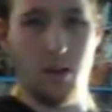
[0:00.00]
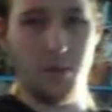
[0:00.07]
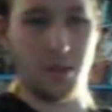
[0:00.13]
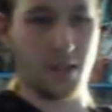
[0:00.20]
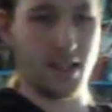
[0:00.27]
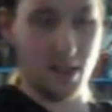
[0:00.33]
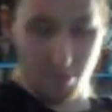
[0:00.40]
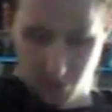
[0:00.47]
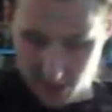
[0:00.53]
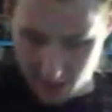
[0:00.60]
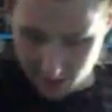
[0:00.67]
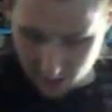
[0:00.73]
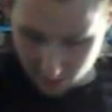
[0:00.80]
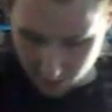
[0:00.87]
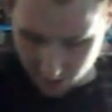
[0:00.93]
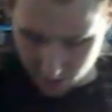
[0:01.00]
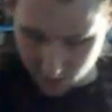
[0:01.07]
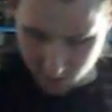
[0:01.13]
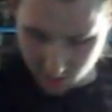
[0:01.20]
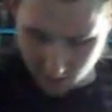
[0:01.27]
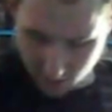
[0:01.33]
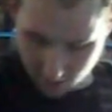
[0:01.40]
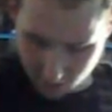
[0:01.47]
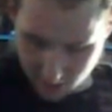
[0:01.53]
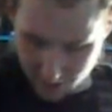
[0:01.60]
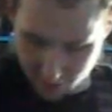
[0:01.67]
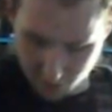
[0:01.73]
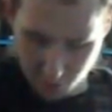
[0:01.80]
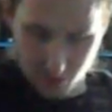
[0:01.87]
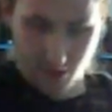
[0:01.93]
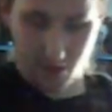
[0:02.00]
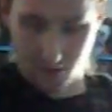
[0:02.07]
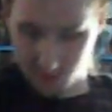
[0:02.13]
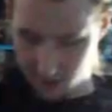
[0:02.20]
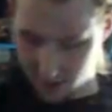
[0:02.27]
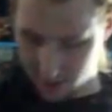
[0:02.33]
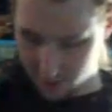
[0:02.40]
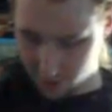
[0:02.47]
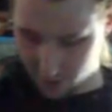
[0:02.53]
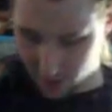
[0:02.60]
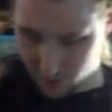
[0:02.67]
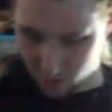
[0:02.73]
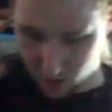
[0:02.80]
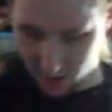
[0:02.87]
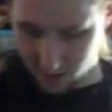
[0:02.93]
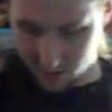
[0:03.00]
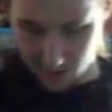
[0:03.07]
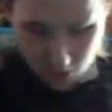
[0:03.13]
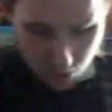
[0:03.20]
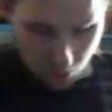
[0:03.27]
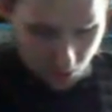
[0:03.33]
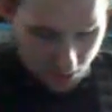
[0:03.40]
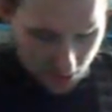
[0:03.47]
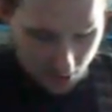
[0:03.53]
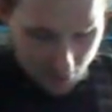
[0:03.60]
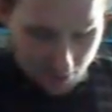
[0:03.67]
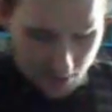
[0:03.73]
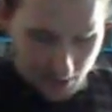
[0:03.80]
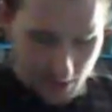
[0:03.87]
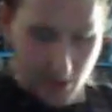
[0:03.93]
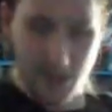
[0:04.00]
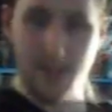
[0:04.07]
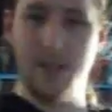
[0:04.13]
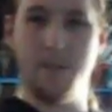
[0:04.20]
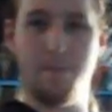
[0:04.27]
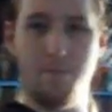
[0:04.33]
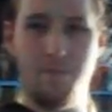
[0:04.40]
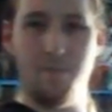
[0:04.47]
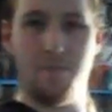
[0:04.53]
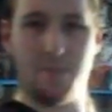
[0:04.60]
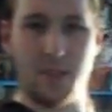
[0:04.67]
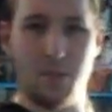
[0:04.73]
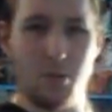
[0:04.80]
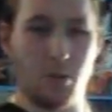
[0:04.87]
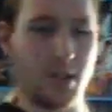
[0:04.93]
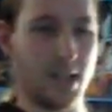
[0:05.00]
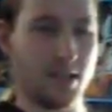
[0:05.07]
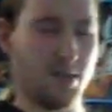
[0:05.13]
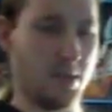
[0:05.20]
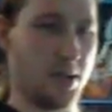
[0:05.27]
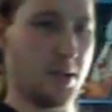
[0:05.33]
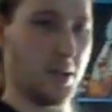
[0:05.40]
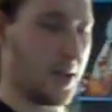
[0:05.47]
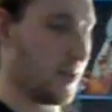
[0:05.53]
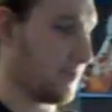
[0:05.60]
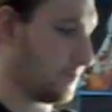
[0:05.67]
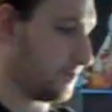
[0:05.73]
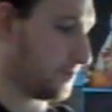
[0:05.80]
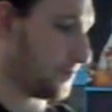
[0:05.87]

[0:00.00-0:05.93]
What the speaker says: I'm not going to keep playing that because everyone in the entire universe plays that all the time. It probably gets a bit annoying.